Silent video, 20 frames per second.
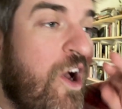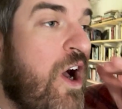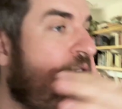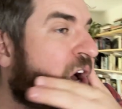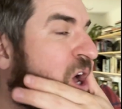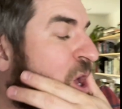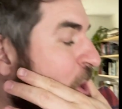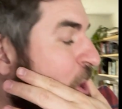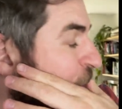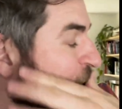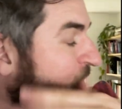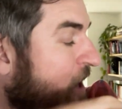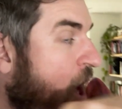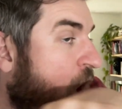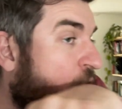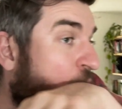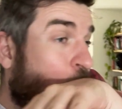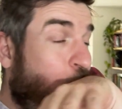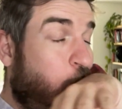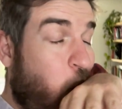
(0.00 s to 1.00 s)
Uh,
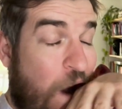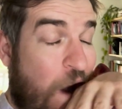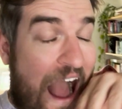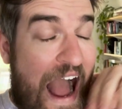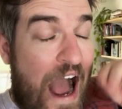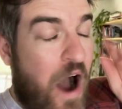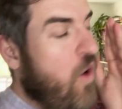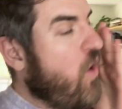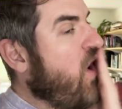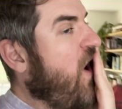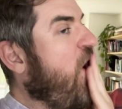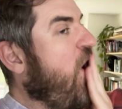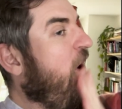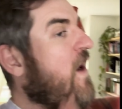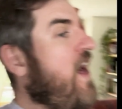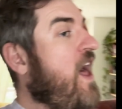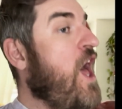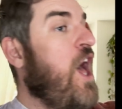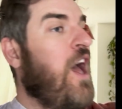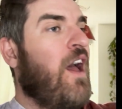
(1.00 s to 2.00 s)
Fuck. Wow.
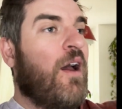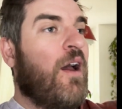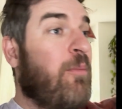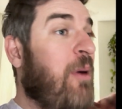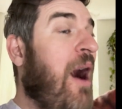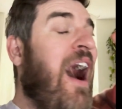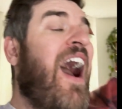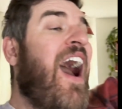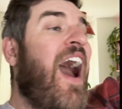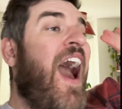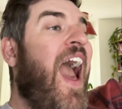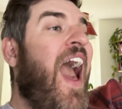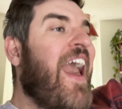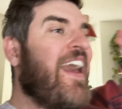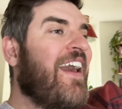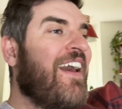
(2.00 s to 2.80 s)
Fuck. Bye.